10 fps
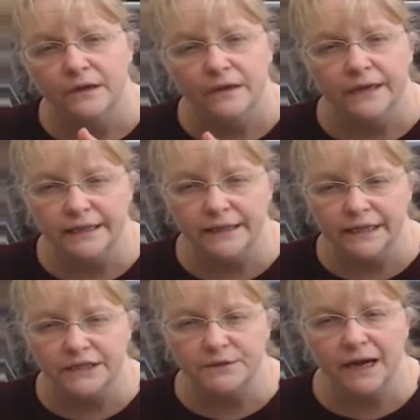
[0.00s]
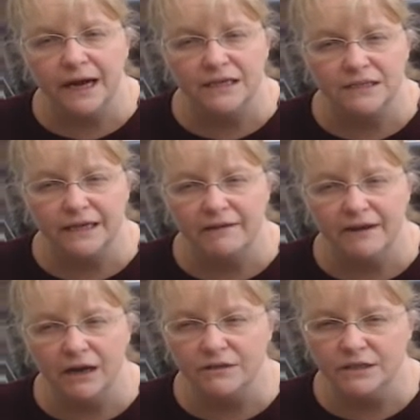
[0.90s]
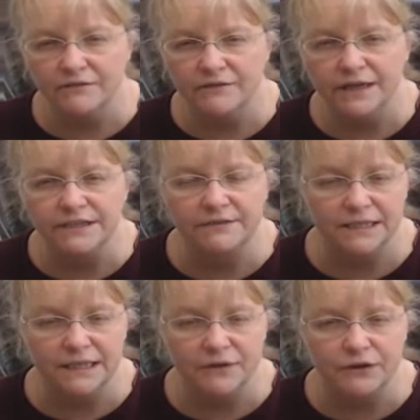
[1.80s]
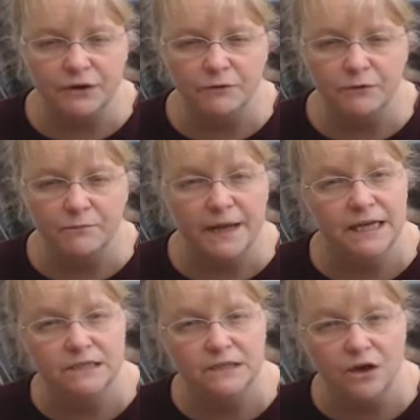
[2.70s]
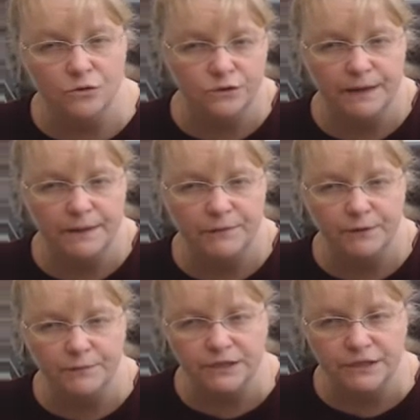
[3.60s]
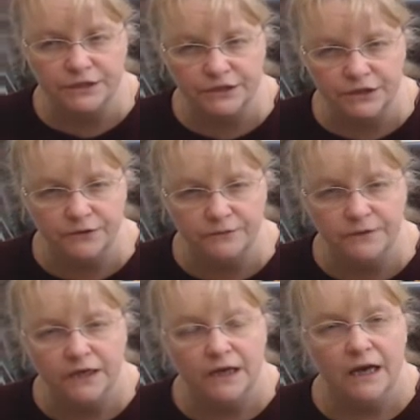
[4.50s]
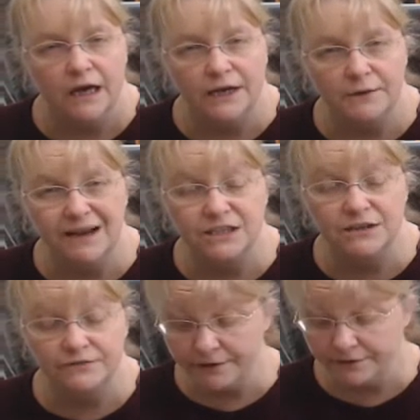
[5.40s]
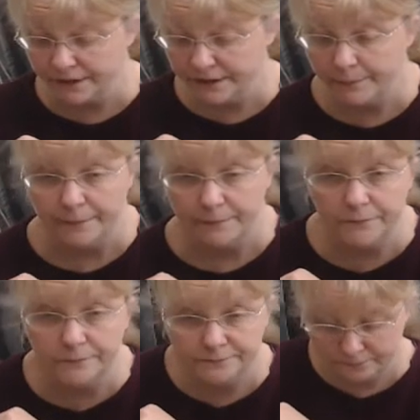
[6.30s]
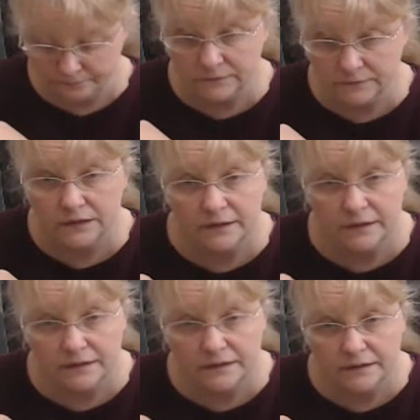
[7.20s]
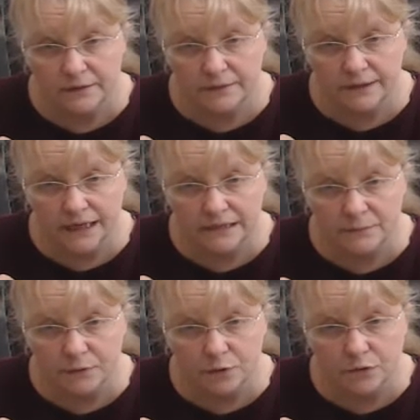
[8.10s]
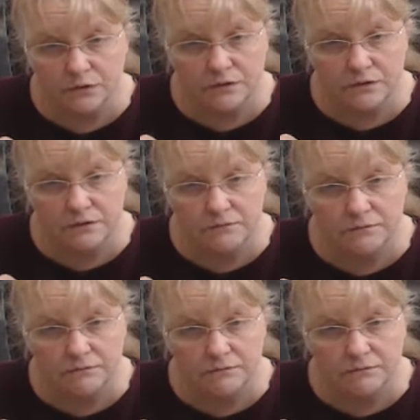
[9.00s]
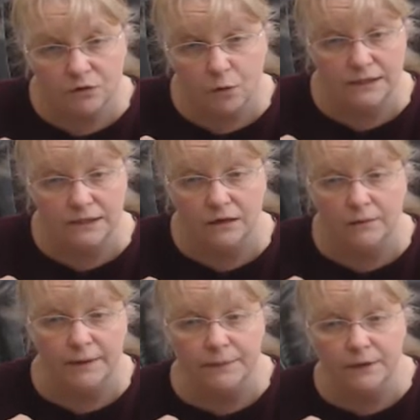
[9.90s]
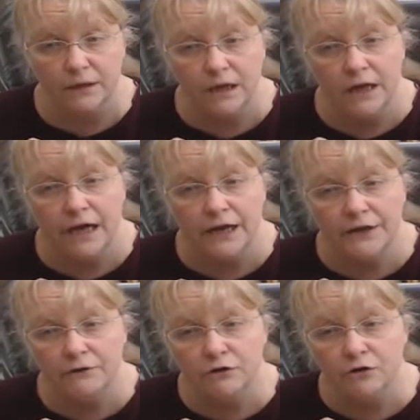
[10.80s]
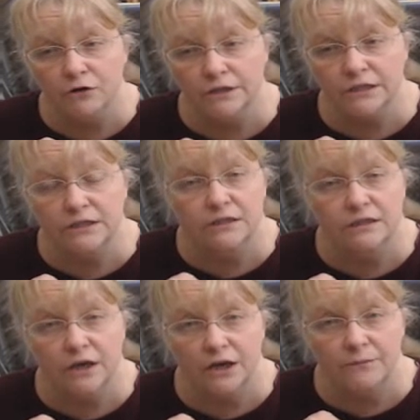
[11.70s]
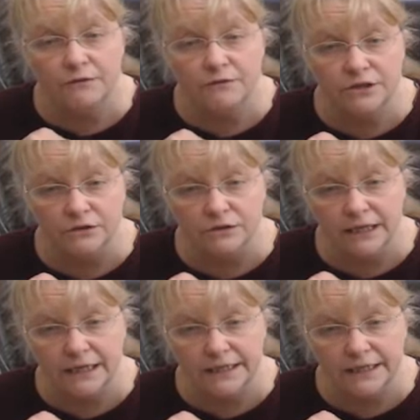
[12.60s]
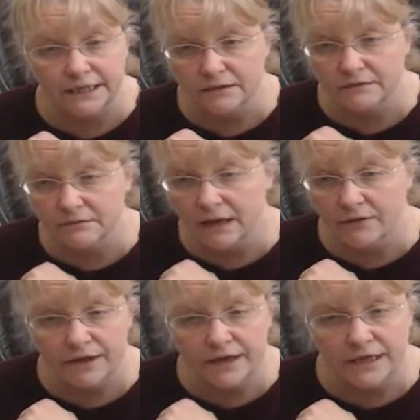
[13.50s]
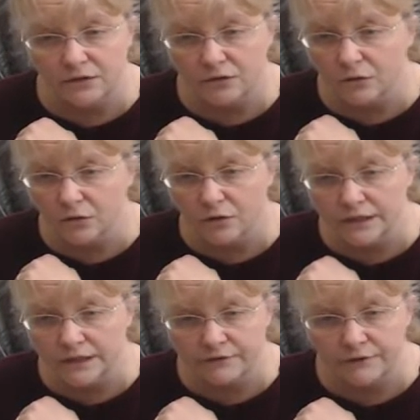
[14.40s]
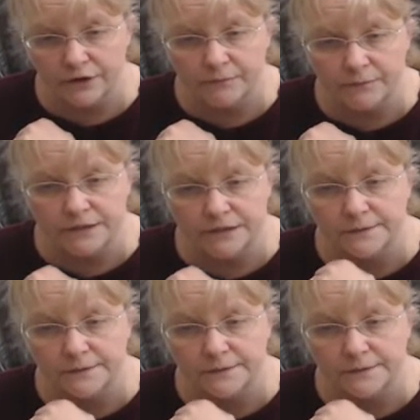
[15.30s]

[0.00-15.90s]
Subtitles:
in this, you were asked to carry out a survey to find out the number of pets owned by pupils in your school. And you asked 50 people, so that's important. Quite a lot of people, and you recorded the results like this, and there's all the different numbers.